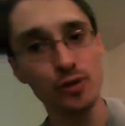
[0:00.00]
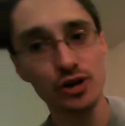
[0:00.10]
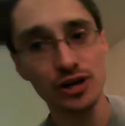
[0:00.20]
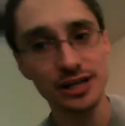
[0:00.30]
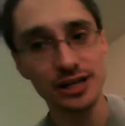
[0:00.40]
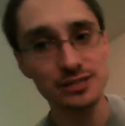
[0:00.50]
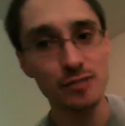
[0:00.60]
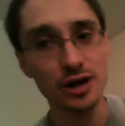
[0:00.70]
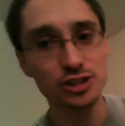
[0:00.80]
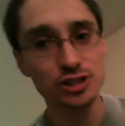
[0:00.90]
book and it's
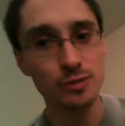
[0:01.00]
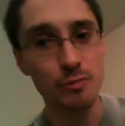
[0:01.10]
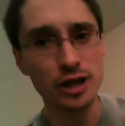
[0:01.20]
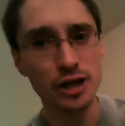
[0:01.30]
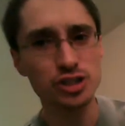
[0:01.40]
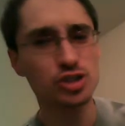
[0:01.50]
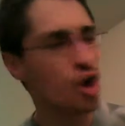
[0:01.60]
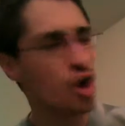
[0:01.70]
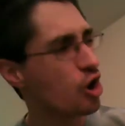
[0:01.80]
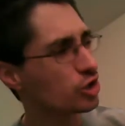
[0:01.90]
much, much
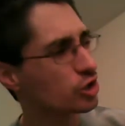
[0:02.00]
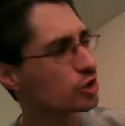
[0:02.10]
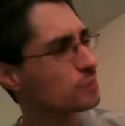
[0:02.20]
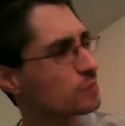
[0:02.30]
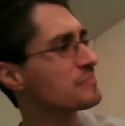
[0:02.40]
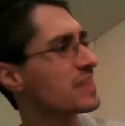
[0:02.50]
taller.